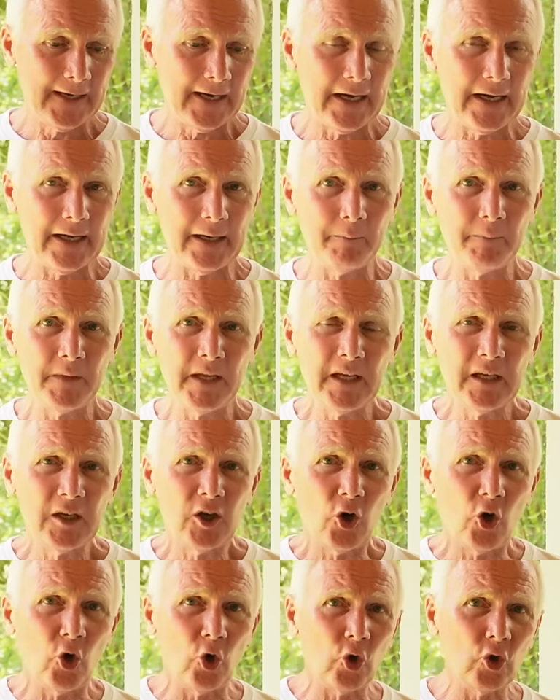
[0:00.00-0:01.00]
Um,
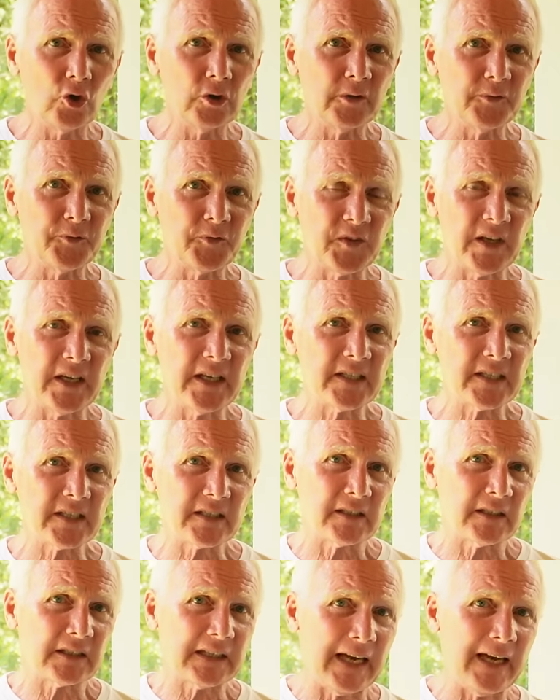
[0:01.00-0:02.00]
all of
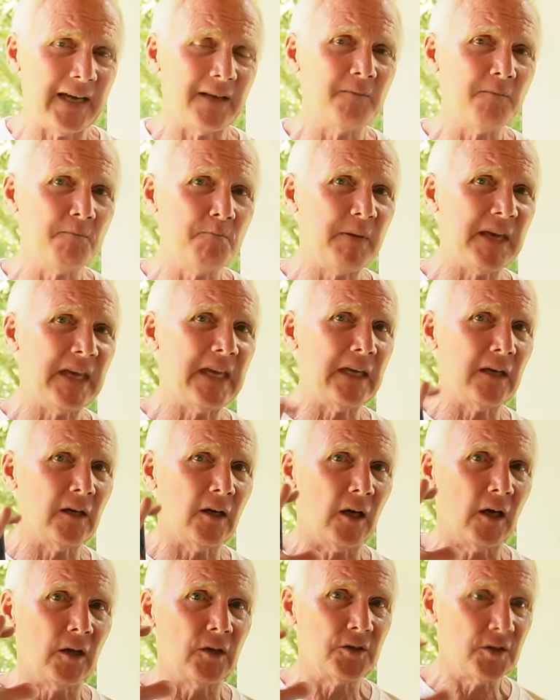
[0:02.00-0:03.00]
this can be
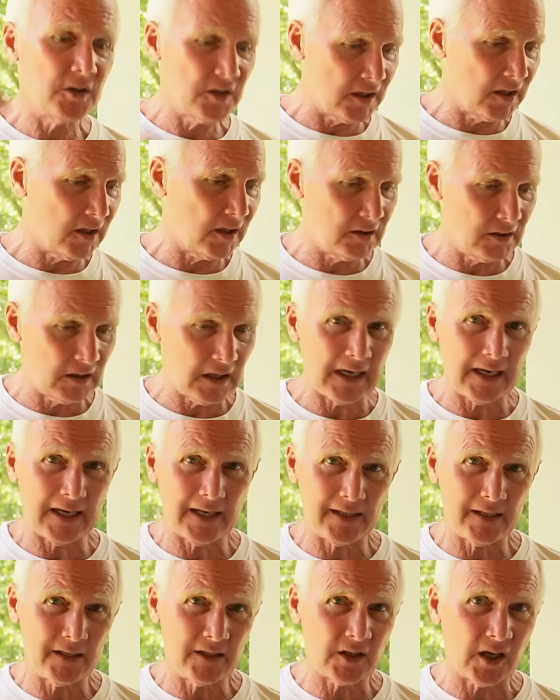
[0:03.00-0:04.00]
undone
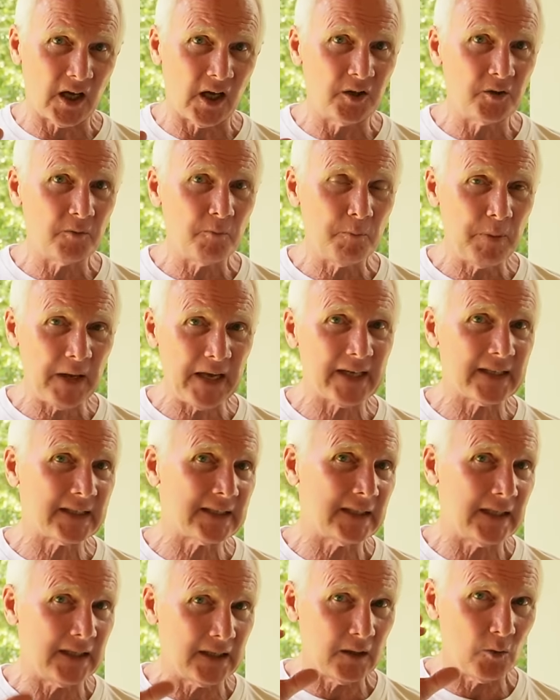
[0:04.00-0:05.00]
and
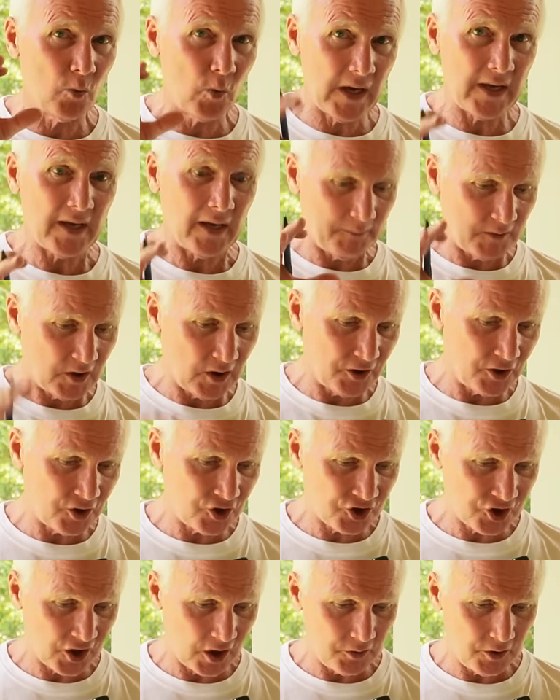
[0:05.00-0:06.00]
unpicked in a way I'm going to
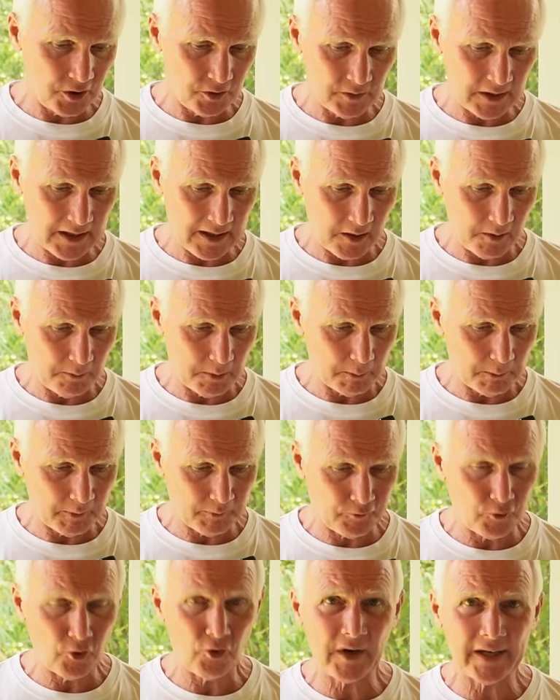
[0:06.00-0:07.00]
show you now. But
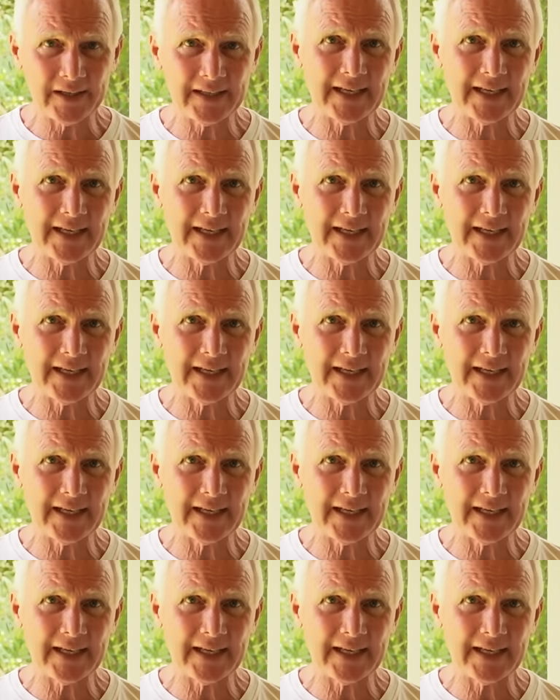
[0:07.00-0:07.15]
before I